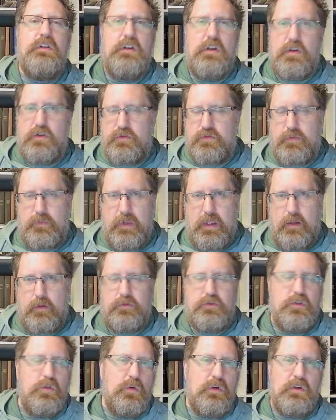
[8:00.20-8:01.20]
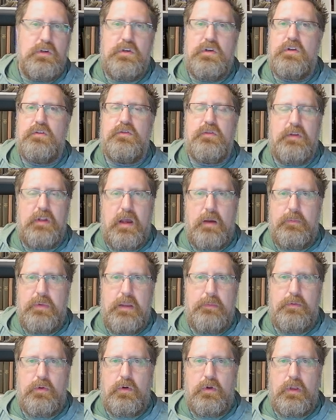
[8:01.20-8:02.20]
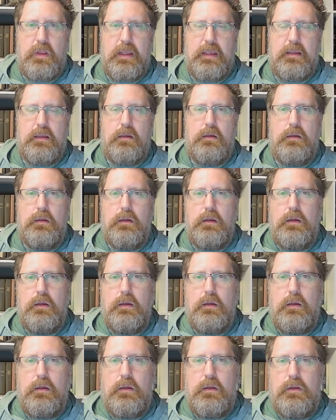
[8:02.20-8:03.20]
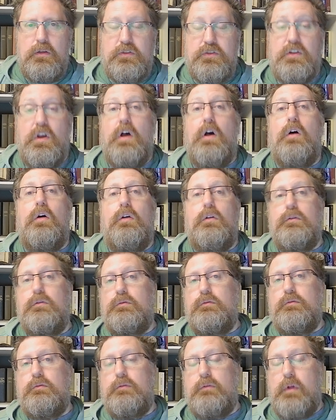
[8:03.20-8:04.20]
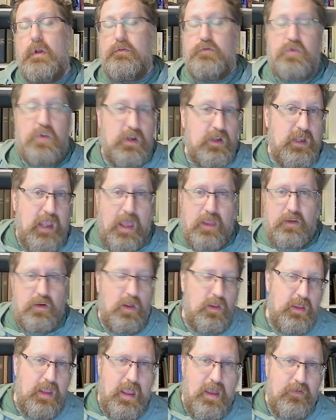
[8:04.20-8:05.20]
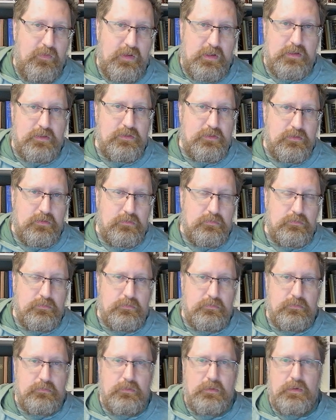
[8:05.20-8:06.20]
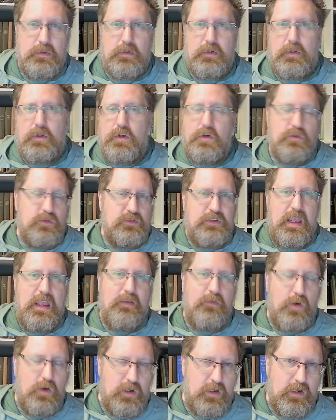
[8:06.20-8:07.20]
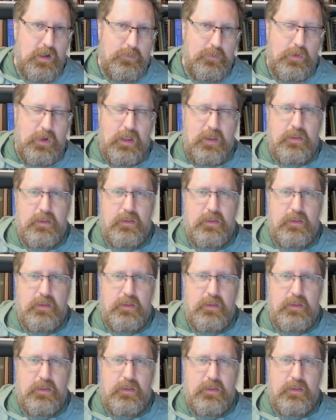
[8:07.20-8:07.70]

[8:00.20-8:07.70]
years from now, 200 years from now, people are like, so I'm trying to gather all the evidence. Who's Dave hooking up with?